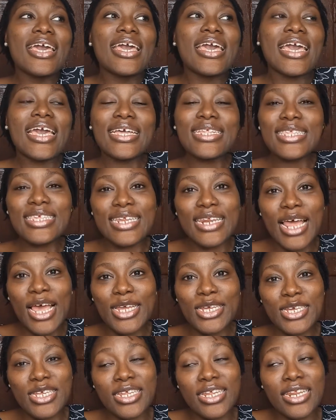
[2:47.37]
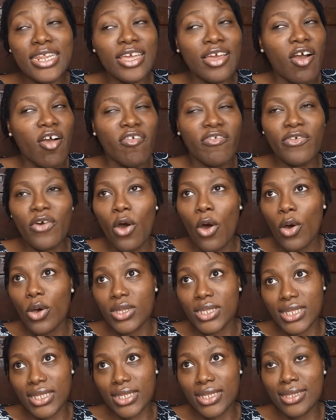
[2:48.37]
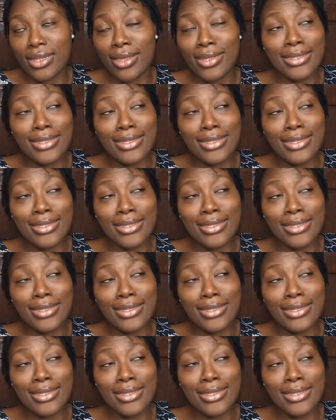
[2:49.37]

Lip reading: internationally, of course.